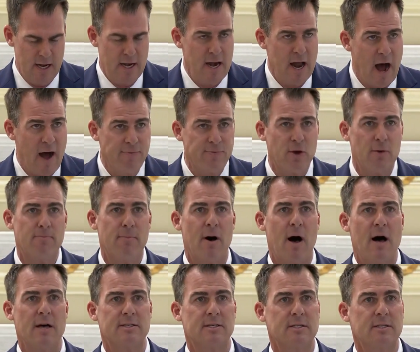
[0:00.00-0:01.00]
not their
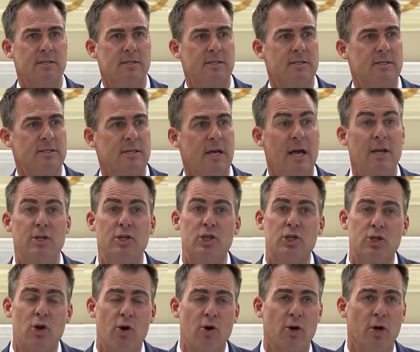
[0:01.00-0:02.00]
bosses, and
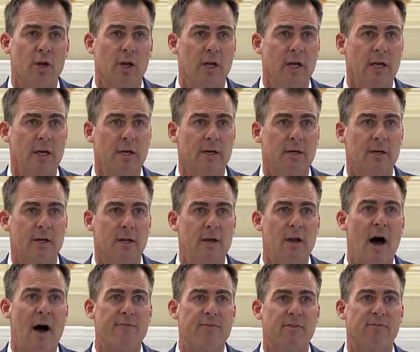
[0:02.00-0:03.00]
certainly
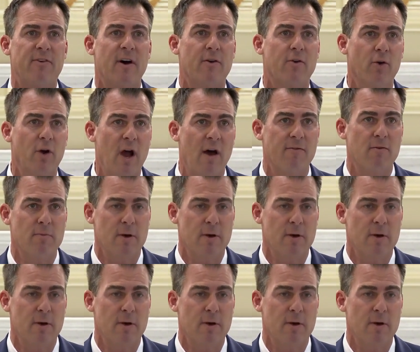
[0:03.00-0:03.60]
not the federal